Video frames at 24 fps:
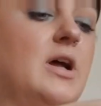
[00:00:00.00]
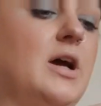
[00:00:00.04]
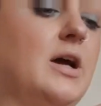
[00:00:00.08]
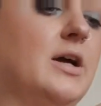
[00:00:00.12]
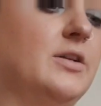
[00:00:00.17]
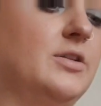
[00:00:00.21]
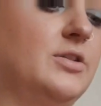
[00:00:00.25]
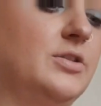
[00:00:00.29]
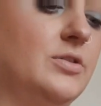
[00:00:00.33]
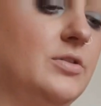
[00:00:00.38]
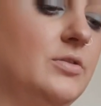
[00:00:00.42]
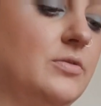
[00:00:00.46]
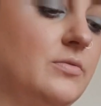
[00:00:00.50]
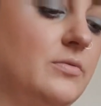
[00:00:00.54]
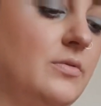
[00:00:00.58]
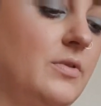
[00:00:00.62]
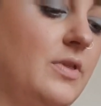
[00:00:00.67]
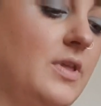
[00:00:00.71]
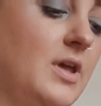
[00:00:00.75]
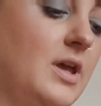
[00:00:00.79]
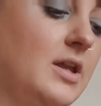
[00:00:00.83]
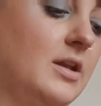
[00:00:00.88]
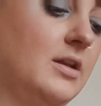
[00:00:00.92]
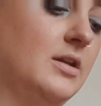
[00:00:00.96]
I do
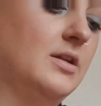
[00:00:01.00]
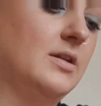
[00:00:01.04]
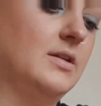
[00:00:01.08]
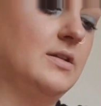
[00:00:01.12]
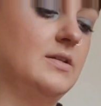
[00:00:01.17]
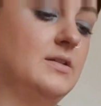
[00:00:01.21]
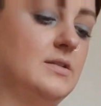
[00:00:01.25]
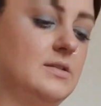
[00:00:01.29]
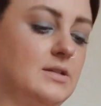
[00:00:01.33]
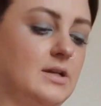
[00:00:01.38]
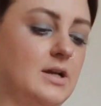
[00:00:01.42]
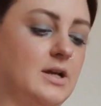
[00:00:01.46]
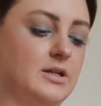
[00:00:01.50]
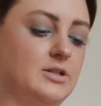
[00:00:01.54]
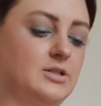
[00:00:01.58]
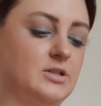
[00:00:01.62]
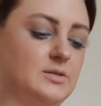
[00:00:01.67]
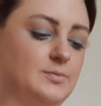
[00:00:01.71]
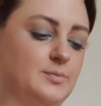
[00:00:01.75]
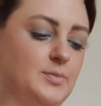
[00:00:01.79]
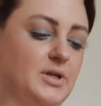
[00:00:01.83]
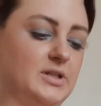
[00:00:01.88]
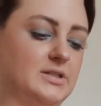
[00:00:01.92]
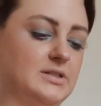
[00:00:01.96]
then is I
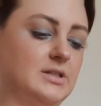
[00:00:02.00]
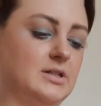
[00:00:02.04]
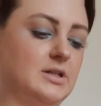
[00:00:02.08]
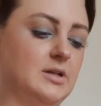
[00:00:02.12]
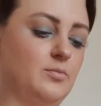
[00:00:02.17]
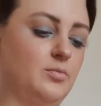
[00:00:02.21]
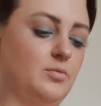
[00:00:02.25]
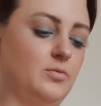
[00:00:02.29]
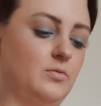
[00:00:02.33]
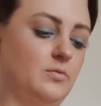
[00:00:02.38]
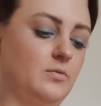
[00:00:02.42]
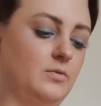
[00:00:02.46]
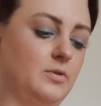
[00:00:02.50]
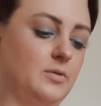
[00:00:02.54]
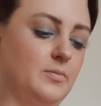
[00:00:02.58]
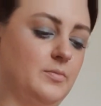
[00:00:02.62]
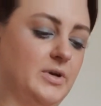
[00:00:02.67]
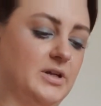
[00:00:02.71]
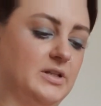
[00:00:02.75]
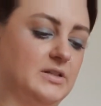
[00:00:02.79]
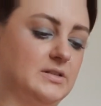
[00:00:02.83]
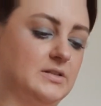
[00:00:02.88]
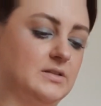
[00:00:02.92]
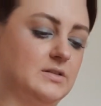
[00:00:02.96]
just button up all the
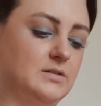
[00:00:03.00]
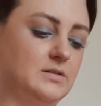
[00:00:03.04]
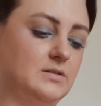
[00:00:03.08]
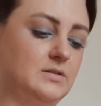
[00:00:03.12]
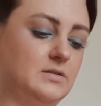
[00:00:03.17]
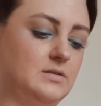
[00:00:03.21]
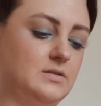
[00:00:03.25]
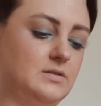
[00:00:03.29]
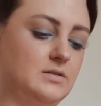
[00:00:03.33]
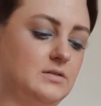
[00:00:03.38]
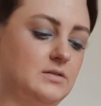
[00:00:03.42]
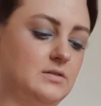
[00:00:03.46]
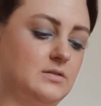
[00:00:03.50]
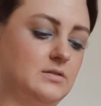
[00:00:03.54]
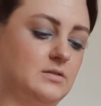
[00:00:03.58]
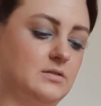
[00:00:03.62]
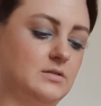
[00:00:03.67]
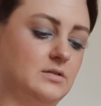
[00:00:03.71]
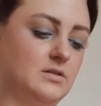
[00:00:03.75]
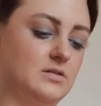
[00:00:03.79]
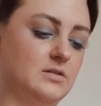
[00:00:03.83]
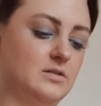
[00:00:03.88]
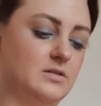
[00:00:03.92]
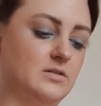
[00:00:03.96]
buttons.
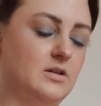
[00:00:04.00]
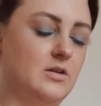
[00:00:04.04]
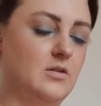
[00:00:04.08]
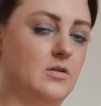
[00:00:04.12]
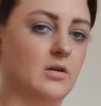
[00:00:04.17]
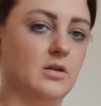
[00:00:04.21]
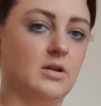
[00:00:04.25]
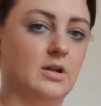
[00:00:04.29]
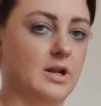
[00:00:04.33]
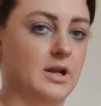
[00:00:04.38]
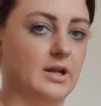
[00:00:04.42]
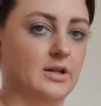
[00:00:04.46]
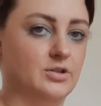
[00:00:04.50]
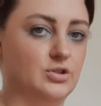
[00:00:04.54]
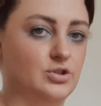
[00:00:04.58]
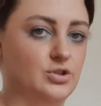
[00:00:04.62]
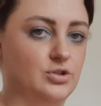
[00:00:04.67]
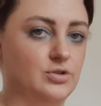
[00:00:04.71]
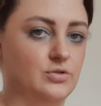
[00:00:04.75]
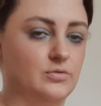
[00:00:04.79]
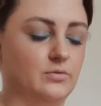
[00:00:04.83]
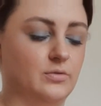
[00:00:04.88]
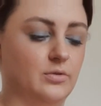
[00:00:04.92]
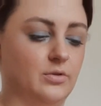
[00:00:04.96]
It's only got like
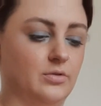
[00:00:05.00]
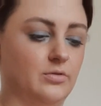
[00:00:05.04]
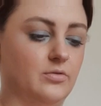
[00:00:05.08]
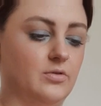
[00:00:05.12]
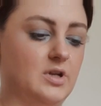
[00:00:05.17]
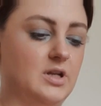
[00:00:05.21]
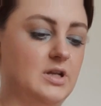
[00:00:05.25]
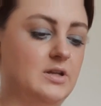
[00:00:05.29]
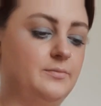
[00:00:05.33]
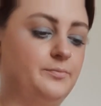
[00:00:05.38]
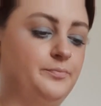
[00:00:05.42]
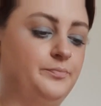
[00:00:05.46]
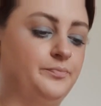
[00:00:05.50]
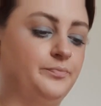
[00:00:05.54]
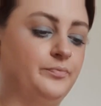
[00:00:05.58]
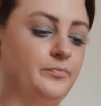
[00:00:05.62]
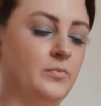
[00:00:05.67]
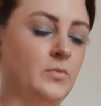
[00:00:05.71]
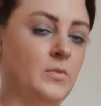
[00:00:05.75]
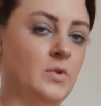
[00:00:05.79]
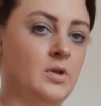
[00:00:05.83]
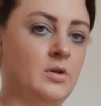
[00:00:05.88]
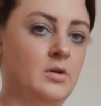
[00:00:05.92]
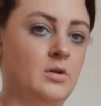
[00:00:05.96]
2 or 3,
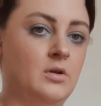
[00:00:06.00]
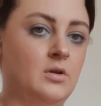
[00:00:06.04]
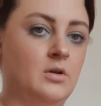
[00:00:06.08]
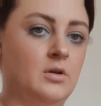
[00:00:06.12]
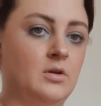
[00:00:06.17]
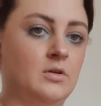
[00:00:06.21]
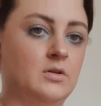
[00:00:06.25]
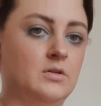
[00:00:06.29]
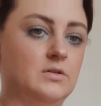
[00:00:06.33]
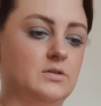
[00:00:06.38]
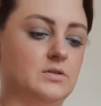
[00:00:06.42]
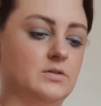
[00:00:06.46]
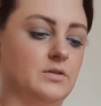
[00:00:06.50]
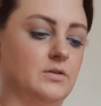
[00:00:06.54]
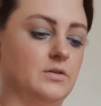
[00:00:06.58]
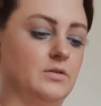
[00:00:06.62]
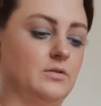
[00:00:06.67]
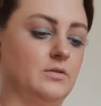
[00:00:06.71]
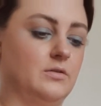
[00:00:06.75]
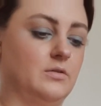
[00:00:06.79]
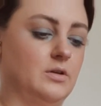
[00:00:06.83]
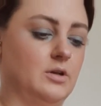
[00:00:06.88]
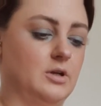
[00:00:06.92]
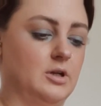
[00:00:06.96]

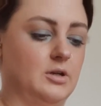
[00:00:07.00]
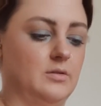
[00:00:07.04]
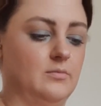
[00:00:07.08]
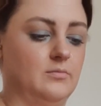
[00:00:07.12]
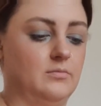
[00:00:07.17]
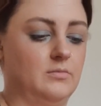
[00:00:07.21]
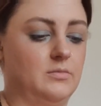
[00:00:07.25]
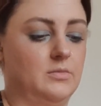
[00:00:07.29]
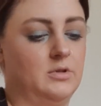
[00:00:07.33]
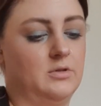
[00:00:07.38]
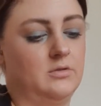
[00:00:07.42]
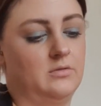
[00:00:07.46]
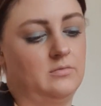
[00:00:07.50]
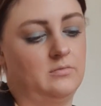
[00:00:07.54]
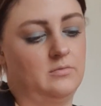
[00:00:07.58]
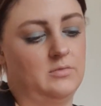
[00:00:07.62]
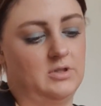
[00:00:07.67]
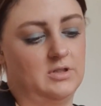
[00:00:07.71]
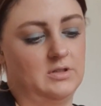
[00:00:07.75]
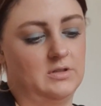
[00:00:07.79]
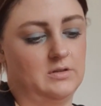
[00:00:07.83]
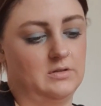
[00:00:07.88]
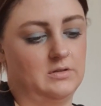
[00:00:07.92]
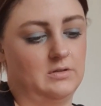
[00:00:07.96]
so
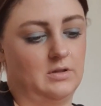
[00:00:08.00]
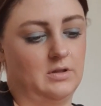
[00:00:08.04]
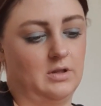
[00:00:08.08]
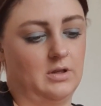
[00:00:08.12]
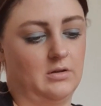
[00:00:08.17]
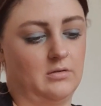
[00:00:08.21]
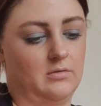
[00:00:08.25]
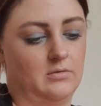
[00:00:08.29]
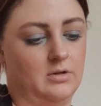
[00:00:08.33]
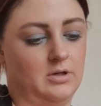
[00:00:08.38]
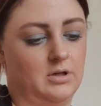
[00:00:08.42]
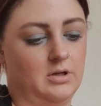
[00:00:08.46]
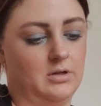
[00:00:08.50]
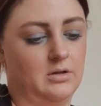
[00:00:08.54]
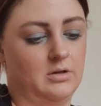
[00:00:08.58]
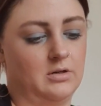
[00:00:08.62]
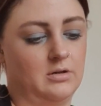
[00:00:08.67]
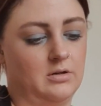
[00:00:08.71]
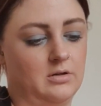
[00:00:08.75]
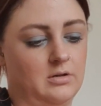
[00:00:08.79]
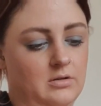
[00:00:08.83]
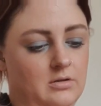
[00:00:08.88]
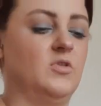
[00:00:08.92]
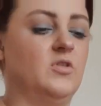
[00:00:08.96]
just do that quick.
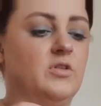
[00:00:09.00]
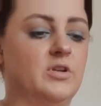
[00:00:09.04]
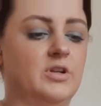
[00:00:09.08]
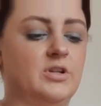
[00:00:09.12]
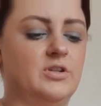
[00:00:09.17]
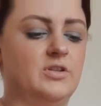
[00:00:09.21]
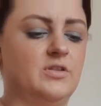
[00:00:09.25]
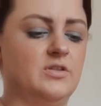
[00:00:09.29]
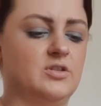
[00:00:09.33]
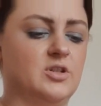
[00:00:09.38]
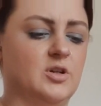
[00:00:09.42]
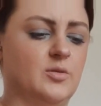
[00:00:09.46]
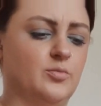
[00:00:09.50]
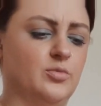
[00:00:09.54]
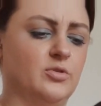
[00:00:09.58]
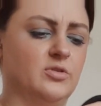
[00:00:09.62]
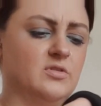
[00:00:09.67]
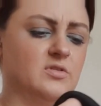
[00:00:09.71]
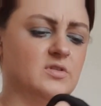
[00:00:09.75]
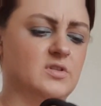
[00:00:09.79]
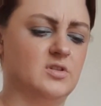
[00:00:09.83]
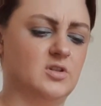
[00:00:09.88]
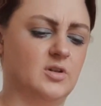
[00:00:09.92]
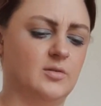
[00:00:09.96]
I'm not going to do the top one
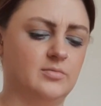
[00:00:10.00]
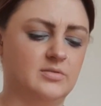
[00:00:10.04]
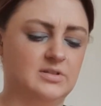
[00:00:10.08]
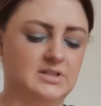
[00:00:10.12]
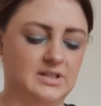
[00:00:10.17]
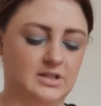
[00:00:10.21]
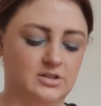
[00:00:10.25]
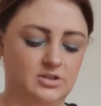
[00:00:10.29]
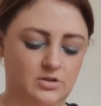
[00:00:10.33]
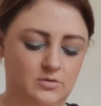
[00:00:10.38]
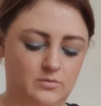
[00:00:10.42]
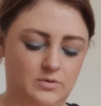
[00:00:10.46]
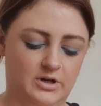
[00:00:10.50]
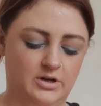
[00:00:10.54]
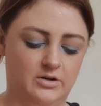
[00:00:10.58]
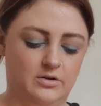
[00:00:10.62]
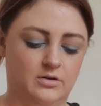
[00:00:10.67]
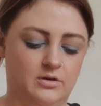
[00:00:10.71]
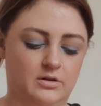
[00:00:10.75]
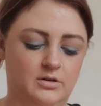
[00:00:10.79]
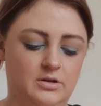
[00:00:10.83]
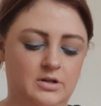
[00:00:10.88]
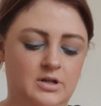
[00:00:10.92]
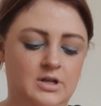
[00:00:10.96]
because the top one's actually quite
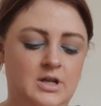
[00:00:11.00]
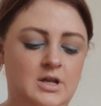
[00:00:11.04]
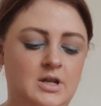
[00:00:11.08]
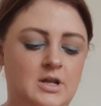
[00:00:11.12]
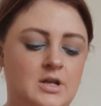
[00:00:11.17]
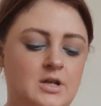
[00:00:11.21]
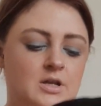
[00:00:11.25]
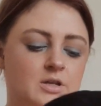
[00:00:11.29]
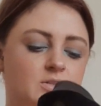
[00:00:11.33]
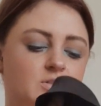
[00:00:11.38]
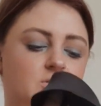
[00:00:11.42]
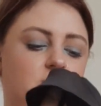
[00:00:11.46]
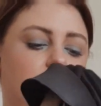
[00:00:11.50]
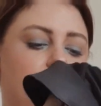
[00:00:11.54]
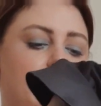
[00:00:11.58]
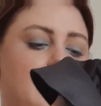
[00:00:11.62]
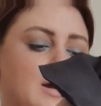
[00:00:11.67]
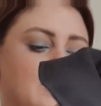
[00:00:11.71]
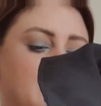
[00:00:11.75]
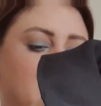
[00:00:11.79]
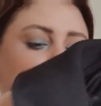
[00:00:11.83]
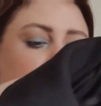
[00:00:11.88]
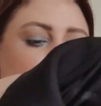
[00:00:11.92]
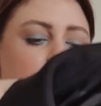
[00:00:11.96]
hard. So
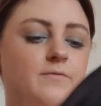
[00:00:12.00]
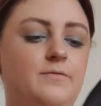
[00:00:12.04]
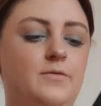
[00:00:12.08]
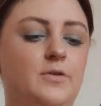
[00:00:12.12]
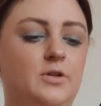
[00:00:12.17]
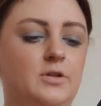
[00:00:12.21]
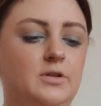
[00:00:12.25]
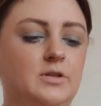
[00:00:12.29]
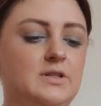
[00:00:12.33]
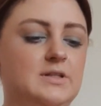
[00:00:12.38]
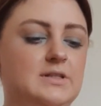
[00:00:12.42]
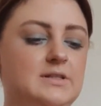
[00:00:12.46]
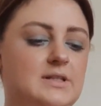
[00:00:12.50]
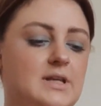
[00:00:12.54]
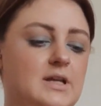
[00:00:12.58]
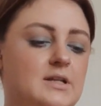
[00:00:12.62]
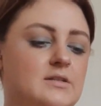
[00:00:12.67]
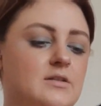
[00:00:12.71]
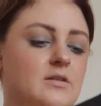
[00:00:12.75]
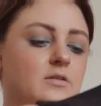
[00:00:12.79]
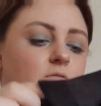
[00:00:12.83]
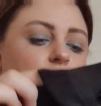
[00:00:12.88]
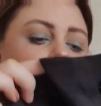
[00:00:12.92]
I'm going to fold this as I